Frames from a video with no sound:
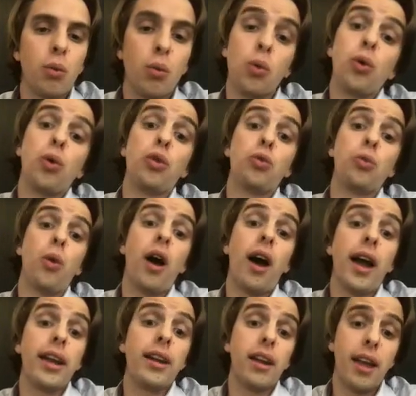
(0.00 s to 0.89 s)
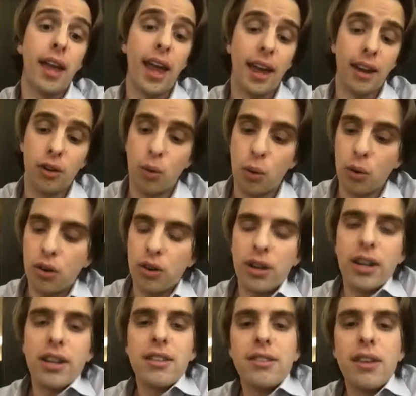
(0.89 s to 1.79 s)
worldwide, headquartered
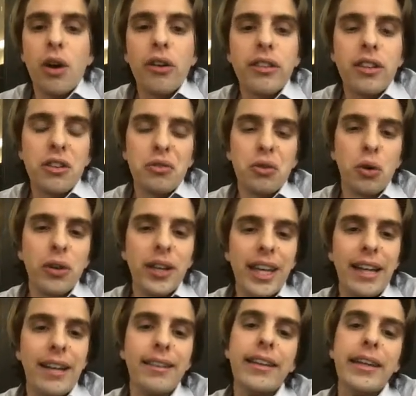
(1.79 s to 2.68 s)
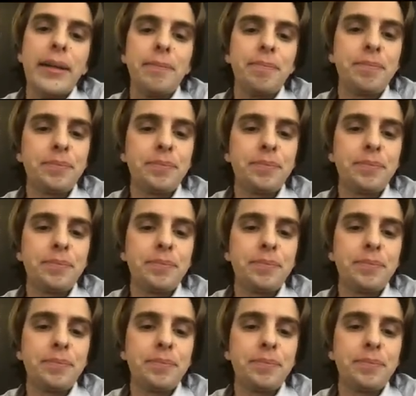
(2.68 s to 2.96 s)
in South Tyrol, Italy.